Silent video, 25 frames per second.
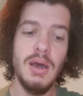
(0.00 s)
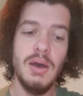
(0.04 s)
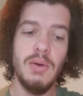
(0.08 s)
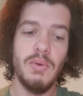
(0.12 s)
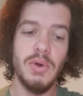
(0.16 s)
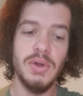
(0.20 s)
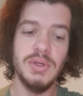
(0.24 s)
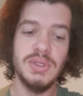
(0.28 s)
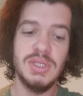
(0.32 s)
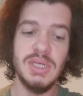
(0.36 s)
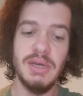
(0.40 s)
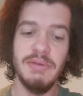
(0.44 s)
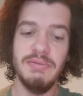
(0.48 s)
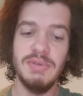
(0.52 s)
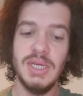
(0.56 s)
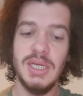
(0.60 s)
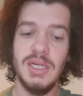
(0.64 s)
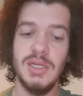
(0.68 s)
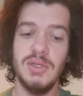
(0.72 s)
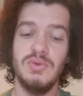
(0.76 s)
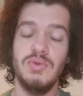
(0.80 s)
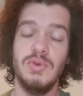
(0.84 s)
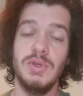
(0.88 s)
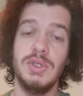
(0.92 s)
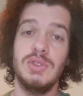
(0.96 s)
Word 17
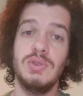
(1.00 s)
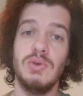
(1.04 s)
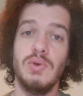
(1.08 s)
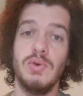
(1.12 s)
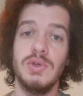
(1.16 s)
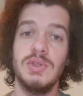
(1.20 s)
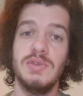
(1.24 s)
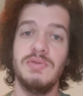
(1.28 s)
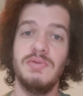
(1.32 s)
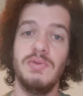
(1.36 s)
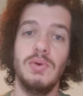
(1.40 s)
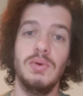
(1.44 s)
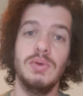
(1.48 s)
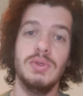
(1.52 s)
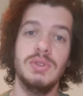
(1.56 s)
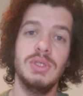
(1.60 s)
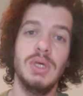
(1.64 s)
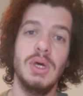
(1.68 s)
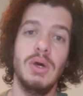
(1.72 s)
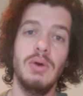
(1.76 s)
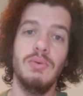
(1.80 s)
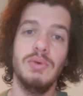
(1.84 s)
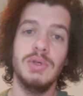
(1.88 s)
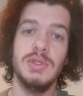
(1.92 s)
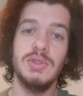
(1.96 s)
is resourceful.
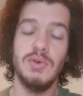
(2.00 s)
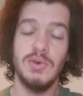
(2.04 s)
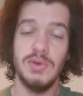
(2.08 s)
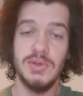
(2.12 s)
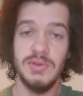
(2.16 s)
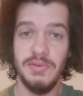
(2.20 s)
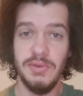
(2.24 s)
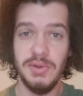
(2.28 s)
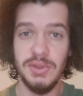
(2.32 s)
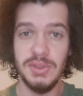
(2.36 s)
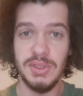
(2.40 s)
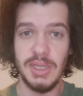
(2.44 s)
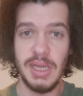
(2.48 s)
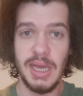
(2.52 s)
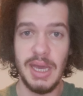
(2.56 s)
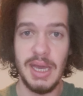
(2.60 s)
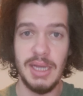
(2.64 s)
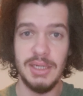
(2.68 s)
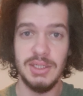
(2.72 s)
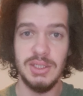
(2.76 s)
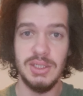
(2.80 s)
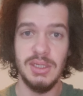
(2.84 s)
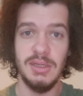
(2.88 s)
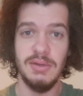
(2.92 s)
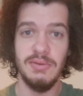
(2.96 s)
So resourceful is an
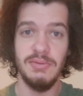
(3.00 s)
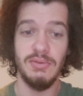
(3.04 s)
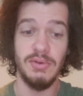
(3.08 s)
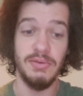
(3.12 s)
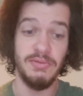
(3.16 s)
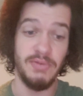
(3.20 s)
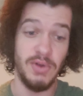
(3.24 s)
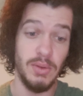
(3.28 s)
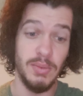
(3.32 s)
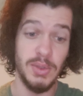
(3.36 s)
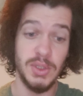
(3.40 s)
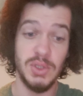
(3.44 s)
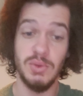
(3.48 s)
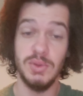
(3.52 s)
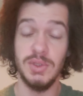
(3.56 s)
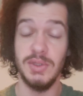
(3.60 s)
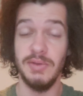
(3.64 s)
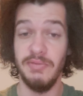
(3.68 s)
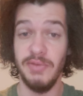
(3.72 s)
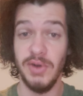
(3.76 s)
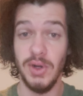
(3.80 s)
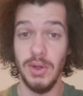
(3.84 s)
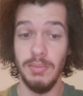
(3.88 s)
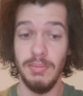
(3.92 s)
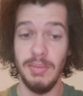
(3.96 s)
adjective. Refurbish was a
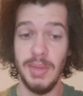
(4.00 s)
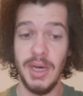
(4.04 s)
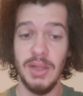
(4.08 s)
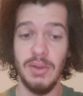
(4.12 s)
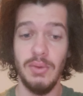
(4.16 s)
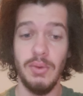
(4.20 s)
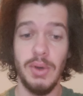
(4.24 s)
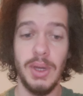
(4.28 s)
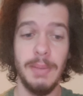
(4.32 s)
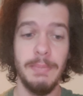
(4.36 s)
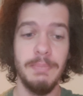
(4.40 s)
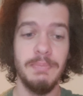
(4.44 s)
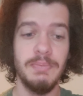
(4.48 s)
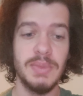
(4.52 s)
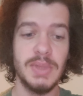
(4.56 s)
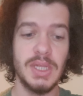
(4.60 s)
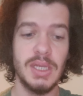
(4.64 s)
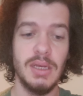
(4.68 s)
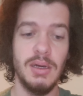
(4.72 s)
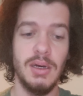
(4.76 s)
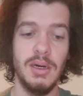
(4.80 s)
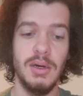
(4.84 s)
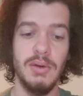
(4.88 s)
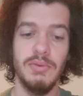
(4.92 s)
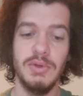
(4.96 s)
verb, by the way.
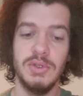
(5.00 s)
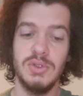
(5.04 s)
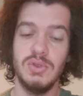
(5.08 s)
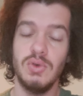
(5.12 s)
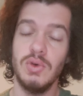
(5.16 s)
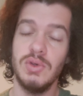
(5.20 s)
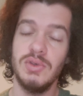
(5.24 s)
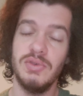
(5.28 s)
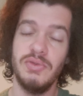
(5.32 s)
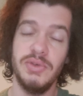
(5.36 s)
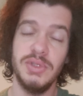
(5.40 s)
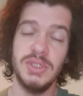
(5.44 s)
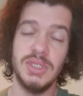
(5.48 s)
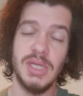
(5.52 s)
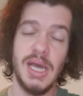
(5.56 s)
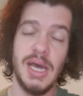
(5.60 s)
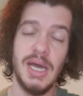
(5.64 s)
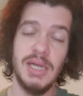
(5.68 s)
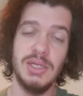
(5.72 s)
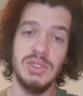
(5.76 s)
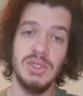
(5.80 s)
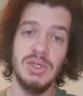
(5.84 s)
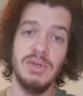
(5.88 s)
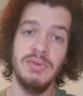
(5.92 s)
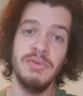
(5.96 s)
Resourceful is an
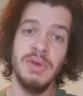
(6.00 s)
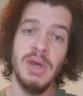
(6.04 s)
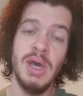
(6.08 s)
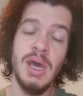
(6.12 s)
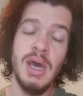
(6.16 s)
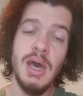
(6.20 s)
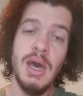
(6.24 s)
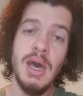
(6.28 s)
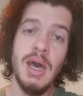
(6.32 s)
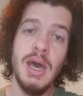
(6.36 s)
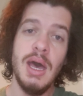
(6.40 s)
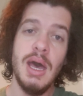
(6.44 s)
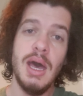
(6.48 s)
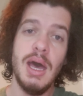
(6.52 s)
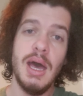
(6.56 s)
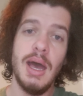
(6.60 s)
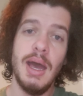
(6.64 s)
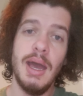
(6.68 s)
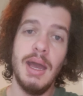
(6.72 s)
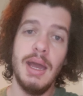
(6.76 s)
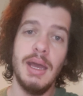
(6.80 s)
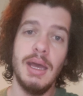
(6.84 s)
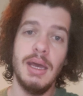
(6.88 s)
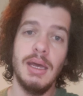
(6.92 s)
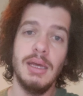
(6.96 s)
adjective.
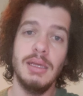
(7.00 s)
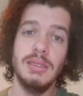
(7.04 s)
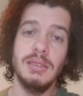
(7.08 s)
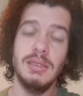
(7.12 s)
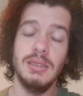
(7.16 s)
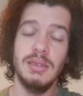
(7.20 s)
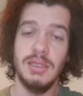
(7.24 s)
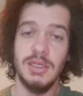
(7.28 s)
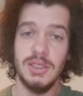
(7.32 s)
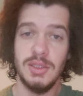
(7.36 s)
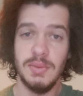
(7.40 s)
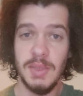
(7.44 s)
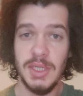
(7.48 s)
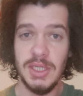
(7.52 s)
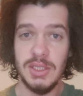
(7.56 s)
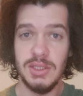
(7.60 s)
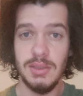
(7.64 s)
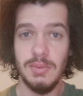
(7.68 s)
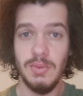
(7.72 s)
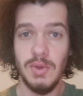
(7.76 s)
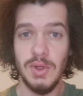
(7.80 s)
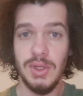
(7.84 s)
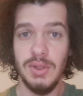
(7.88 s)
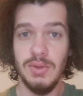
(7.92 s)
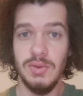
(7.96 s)
And this means
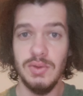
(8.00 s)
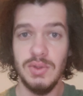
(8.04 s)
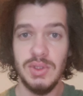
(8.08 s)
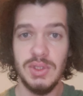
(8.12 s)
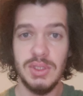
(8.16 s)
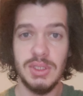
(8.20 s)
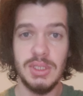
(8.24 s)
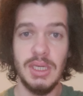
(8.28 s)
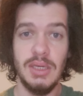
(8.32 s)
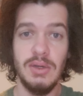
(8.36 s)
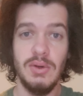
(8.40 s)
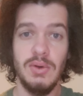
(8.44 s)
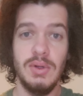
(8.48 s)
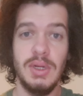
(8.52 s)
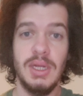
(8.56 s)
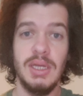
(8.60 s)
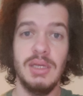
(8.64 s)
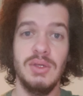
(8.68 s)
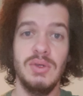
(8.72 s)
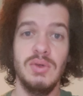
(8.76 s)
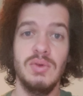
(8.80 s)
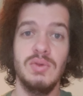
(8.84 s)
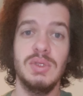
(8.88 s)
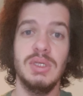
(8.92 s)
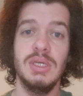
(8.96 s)
someone who's skilled at
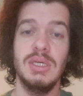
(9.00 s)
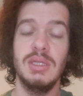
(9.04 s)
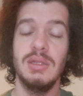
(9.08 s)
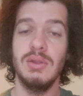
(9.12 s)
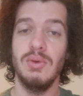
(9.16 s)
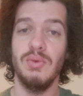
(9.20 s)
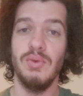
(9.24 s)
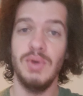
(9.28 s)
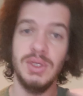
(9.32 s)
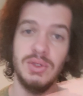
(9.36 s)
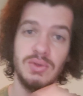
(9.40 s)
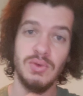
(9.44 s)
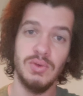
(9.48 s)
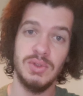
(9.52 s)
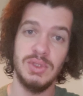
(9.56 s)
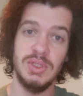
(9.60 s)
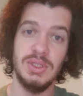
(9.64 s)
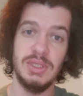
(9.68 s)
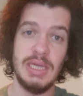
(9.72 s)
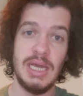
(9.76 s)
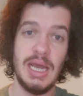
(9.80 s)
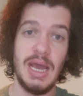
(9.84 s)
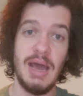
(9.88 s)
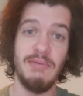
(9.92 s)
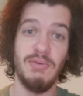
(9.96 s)
using the resources
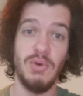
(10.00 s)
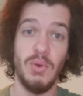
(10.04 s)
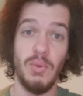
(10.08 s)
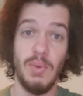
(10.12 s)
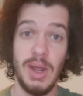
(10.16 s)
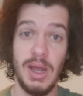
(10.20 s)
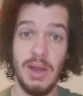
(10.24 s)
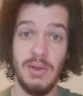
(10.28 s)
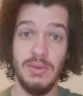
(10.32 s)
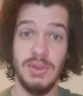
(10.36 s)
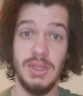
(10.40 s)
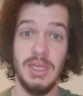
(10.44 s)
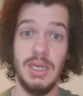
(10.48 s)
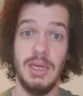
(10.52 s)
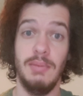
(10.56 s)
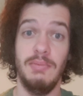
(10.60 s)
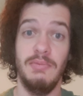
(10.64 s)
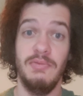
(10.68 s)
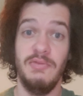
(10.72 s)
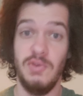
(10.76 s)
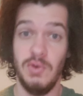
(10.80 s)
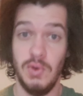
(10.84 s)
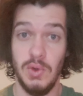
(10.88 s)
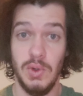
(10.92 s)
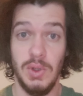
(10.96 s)
they have around them,
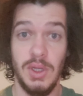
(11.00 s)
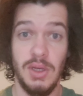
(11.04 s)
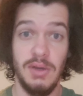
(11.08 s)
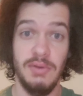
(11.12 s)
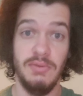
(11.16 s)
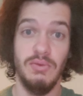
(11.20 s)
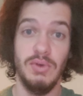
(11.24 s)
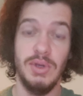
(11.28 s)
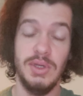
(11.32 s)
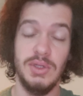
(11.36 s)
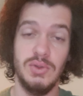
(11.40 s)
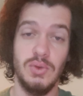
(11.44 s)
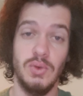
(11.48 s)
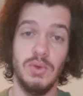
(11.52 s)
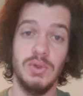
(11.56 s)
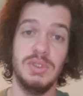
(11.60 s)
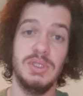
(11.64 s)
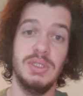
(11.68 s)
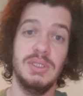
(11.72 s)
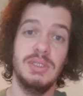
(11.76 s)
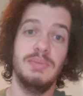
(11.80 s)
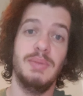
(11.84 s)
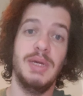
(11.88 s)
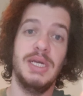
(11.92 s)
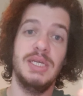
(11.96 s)
full of
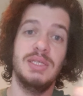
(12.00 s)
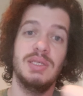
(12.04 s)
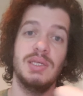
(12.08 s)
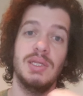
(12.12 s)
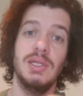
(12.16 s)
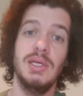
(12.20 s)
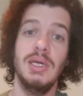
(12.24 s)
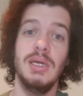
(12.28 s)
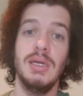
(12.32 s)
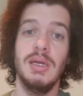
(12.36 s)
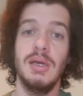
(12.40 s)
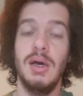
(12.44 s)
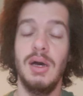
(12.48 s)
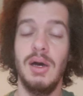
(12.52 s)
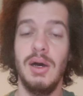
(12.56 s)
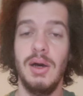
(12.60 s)
resources, basically.